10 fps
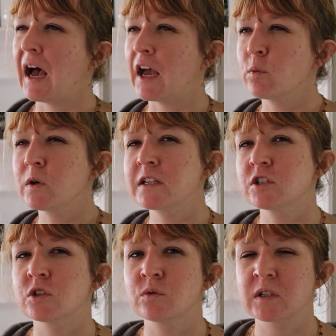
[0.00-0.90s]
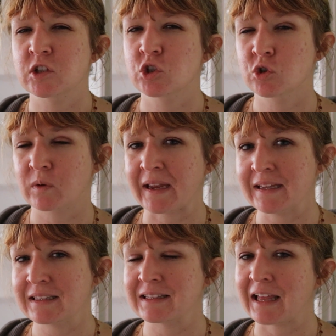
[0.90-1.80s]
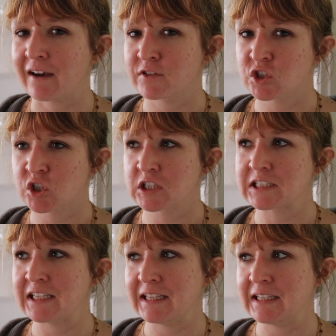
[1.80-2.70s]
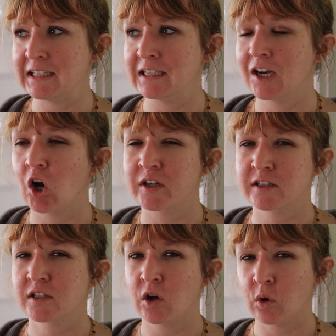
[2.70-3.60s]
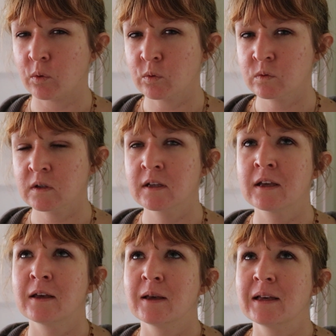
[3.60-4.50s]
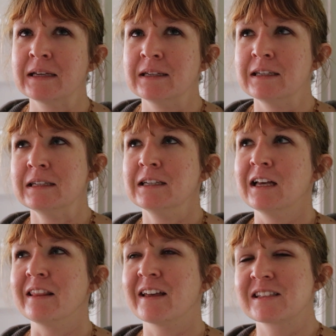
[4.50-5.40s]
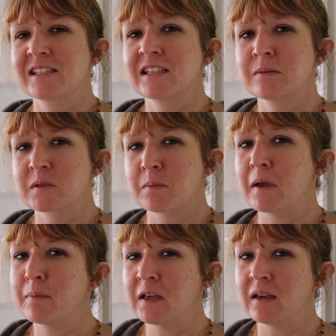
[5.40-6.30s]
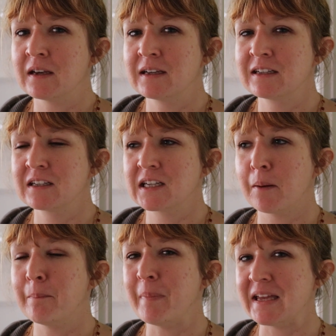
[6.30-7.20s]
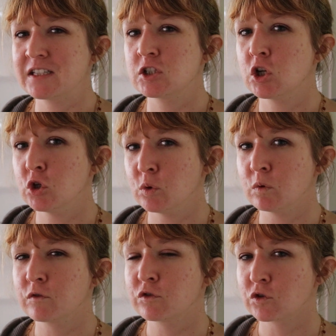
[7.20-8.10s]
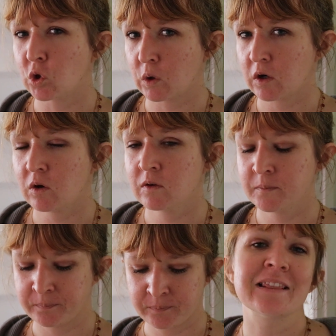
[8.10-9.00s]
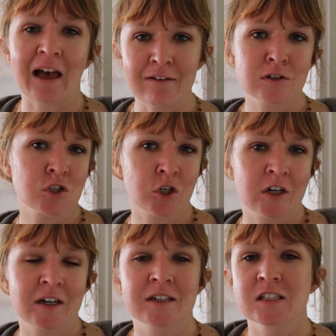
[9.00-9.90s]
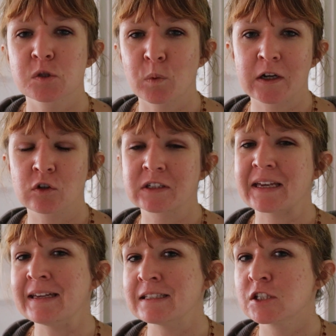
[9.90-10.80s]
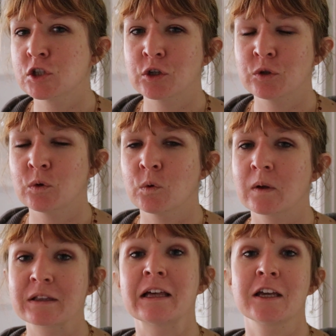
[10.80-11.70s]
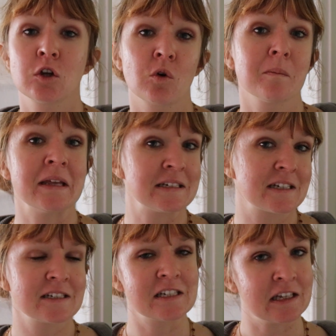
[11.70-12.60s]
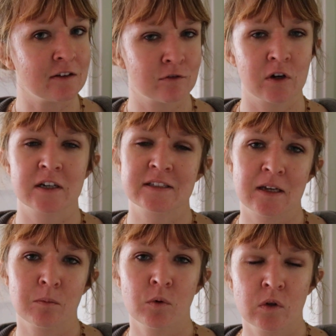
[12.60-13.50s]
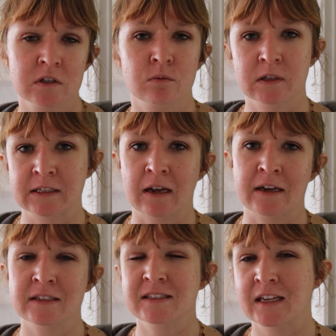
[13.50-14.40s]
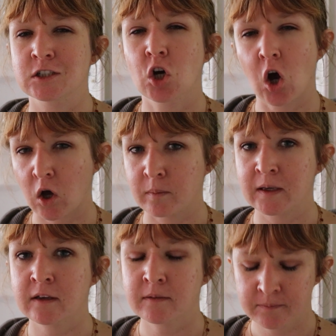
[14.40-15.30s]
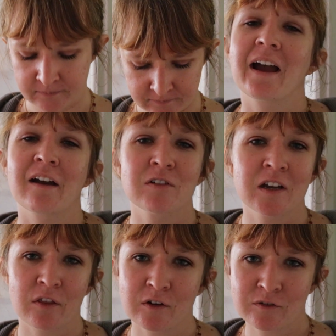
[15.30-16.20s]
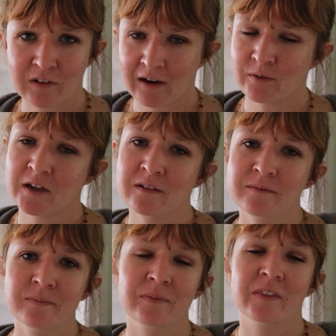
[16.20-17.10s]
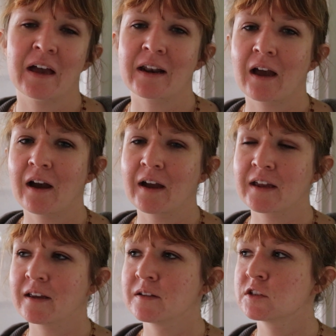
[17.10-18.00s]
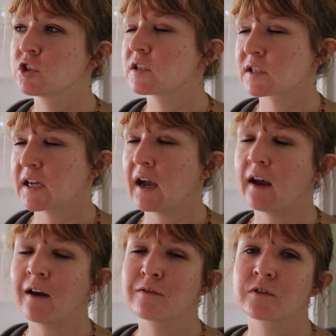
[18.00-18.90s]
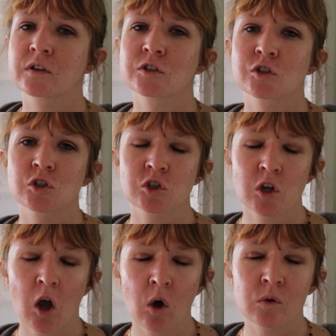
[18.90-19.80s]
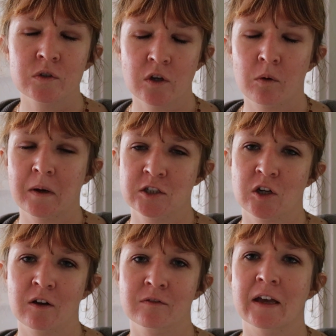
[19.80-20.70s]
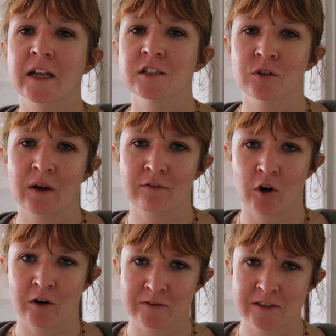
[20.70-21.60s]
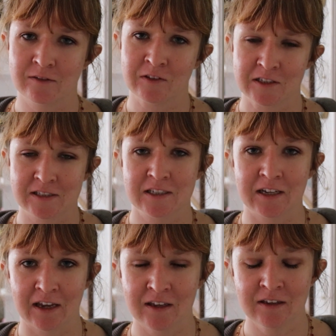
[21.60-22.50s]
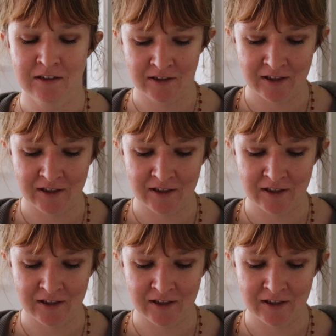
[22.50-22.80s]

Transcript: I wouldn't do a straight lavender tea on its own. That seems maybe a bit too floral. Lavender sprinkled into like your mint tea, for example, is really nice and calming. I have another flower that I just have so much of, and I do have a harvest of this today.